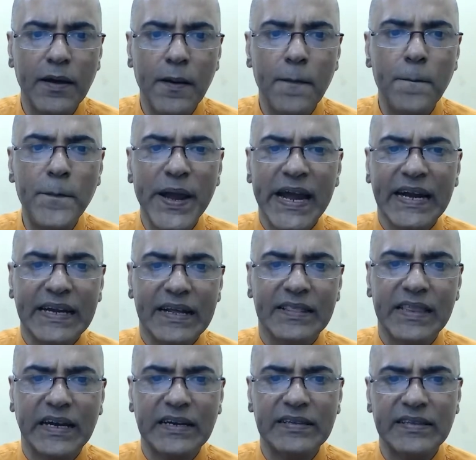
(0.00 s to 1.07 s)
be it in
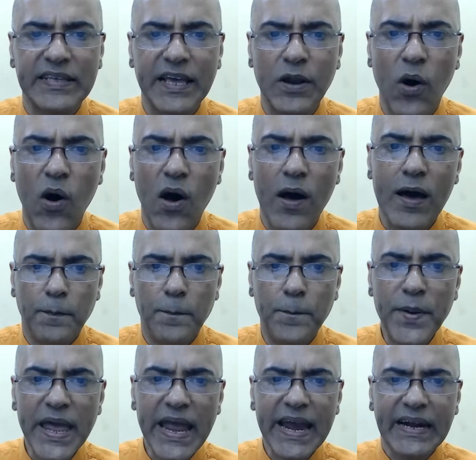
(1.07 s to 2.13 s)
the casino,
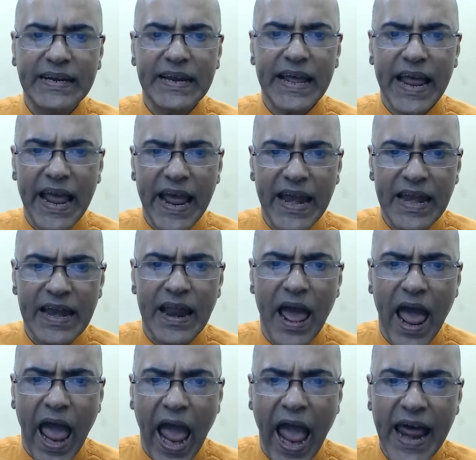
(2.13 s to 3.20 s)
be it in
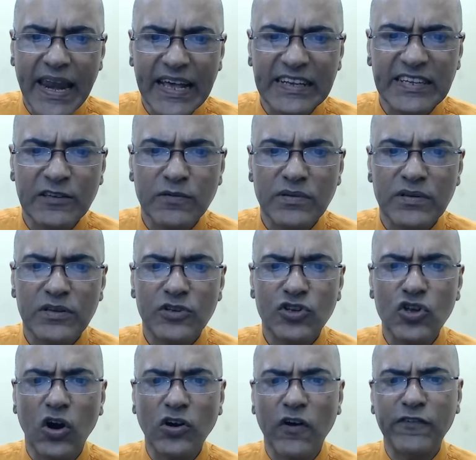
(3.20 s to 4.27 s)
any
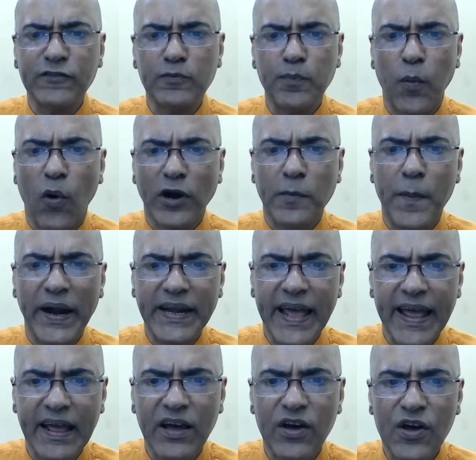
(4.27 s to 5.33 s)
sort of sport
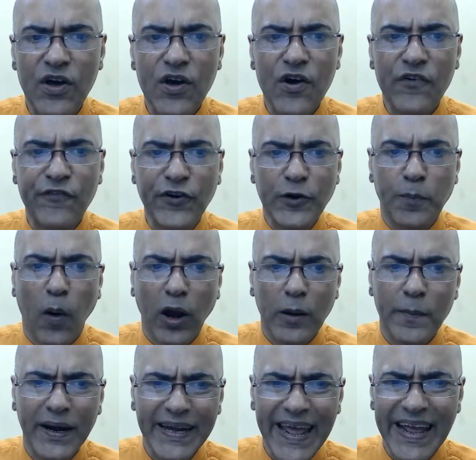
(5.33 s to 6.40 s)
betting, football
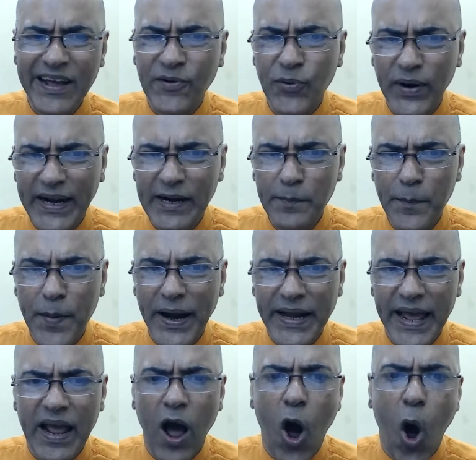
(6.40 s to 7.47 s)
betting, cricket
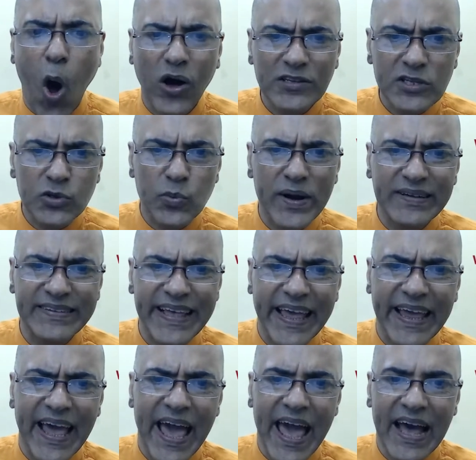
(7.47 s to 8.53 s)
betting, horse
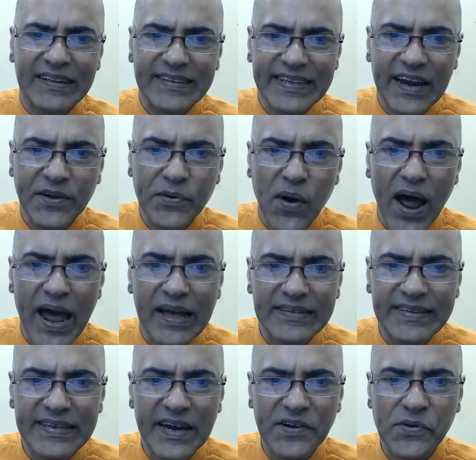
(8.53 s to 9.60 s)
racing, etc.,
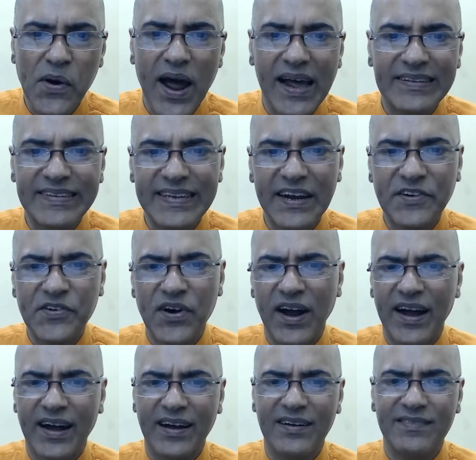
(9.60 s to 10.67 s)
etc.,
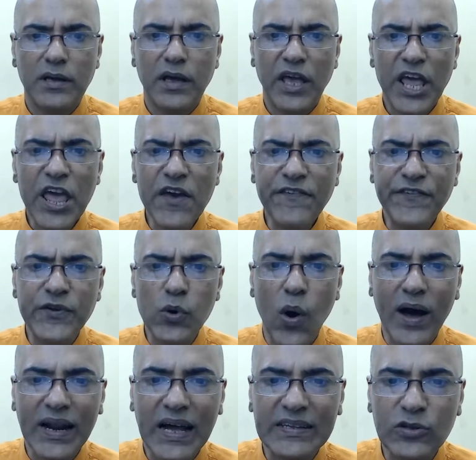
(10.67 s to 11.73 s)
etc. If you
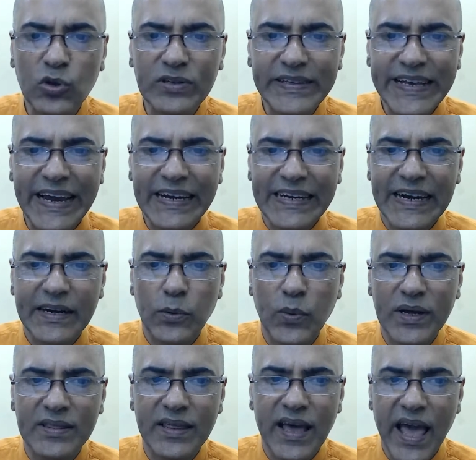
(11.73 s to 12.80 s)
are associated
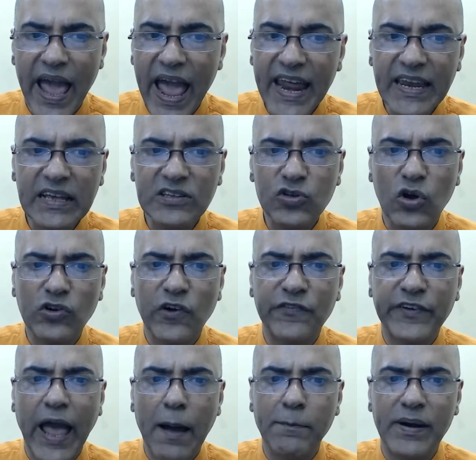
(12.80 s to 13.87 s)
with any sort
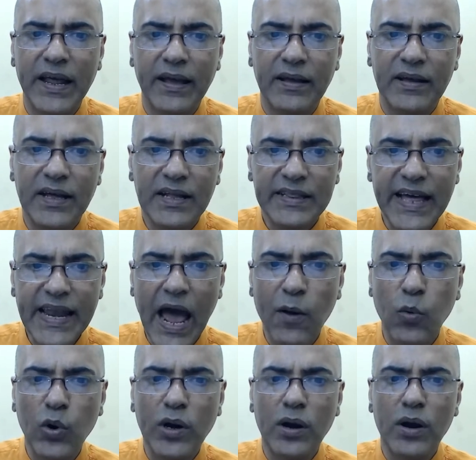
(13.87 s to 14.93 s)
of gambling, then I
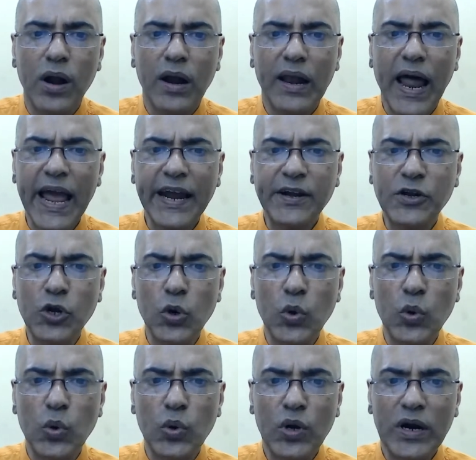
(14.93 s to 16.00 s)
would like
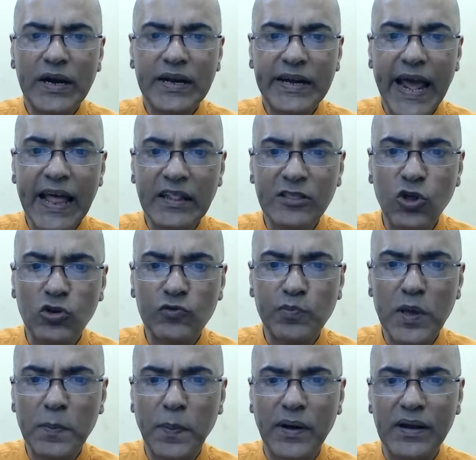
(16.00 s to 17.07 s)
to tell those
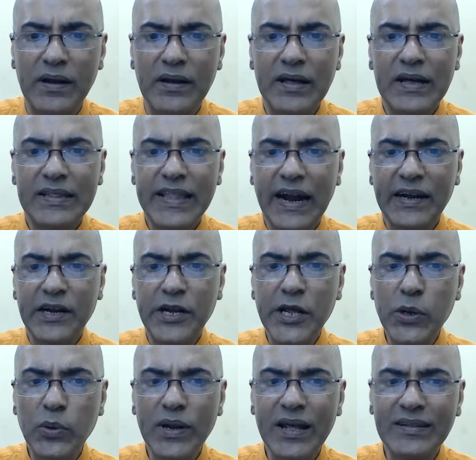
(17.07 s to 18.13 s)
people that
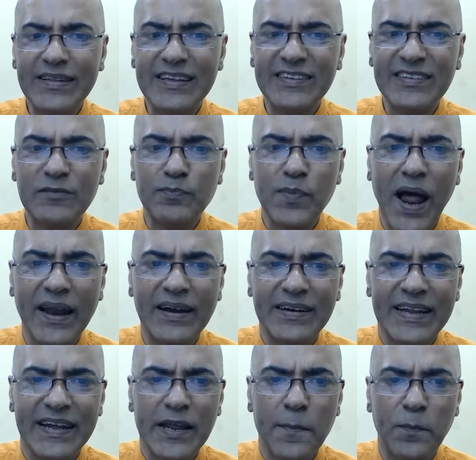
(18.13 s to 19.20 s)
during this
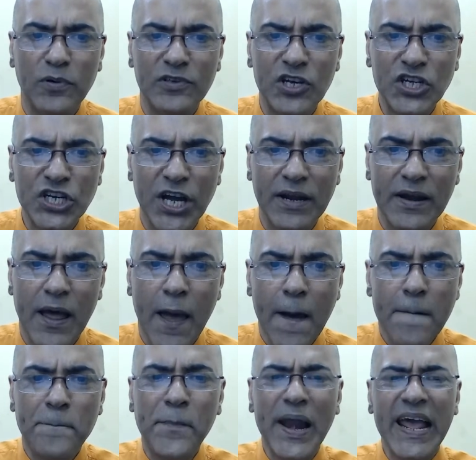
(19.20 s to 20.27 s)
planetary position,
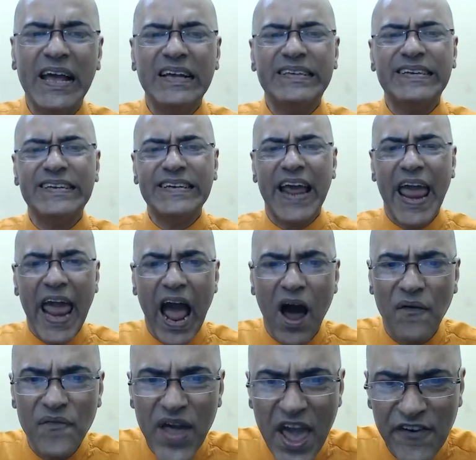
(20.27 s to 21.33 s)
please stay
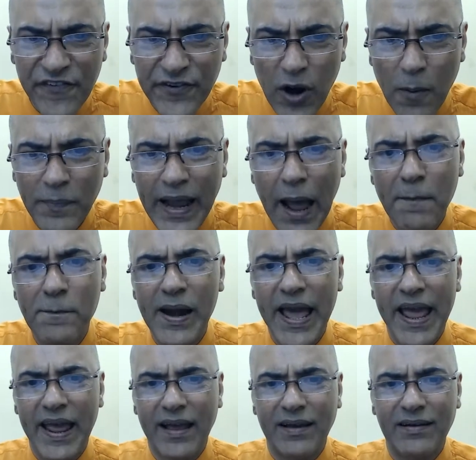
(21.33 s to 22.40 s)
away from
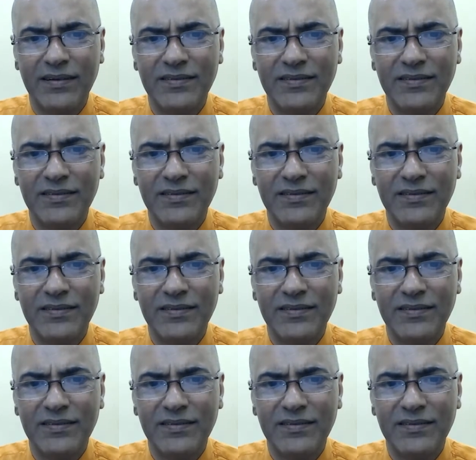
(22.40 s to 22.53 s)
gambling.